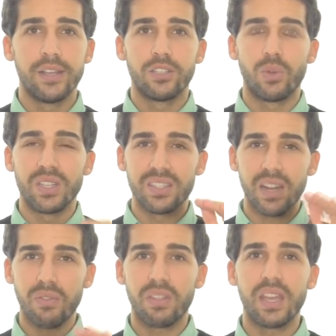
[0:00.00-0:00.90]
So instead
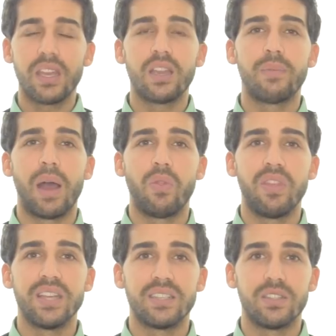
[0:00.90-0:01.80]
of thinking about
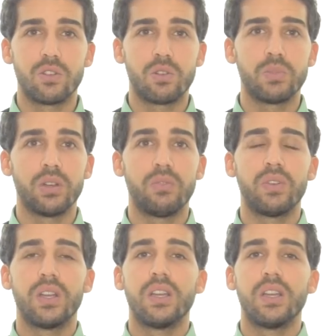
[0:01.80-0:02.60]
this in terms of